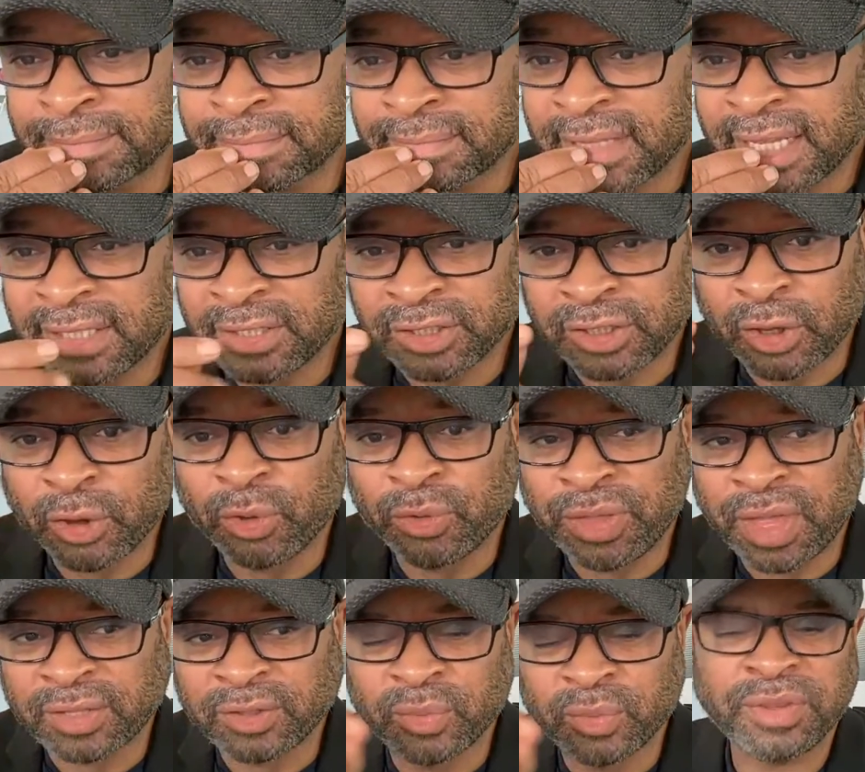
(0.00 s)
And so
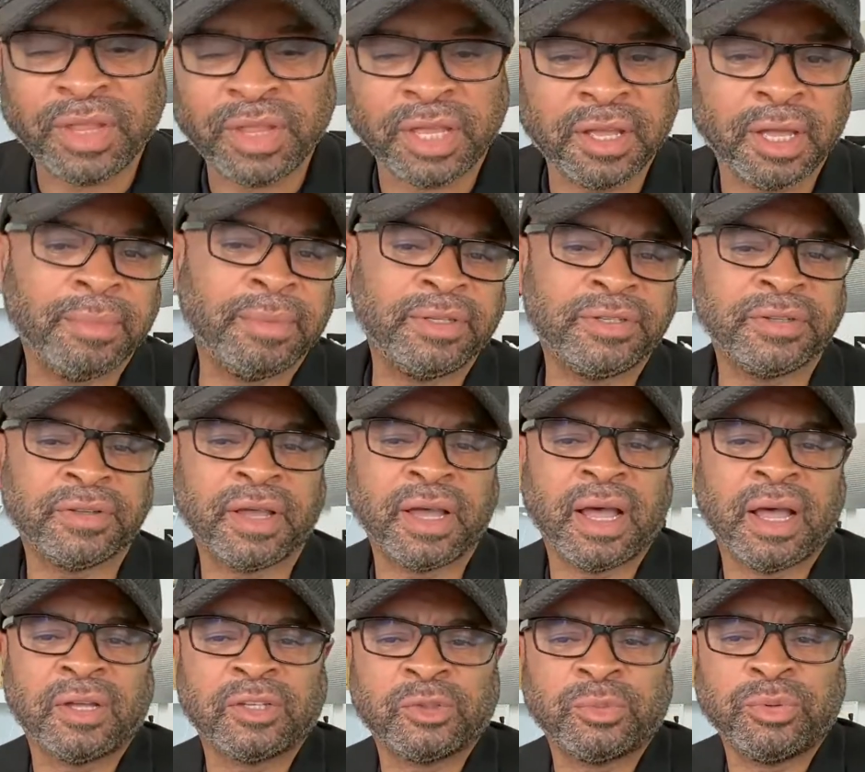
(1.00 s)
that's when they come into the
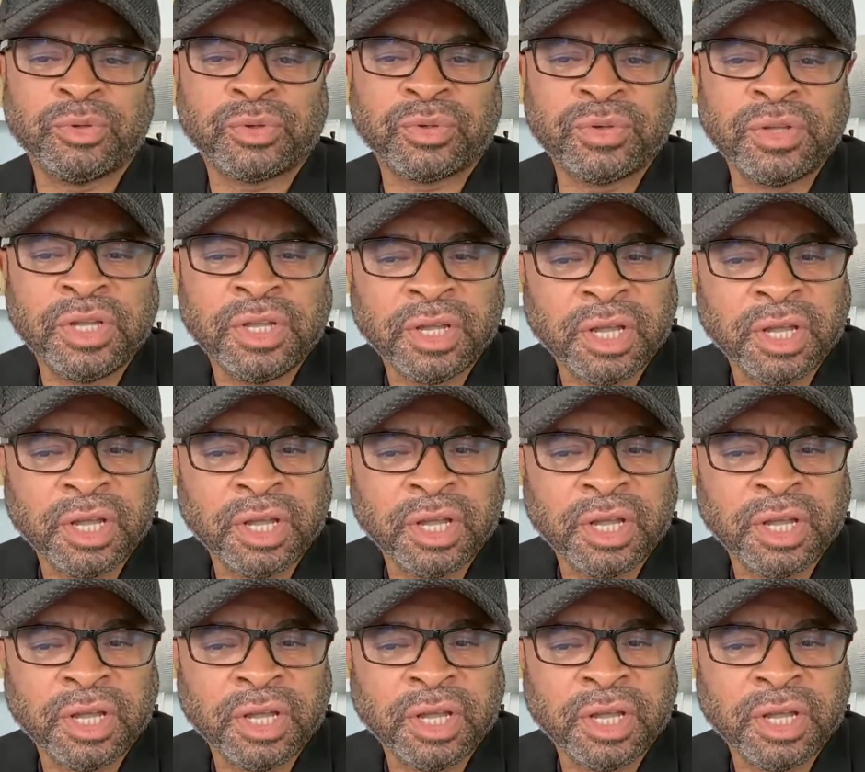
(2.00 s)
hospital.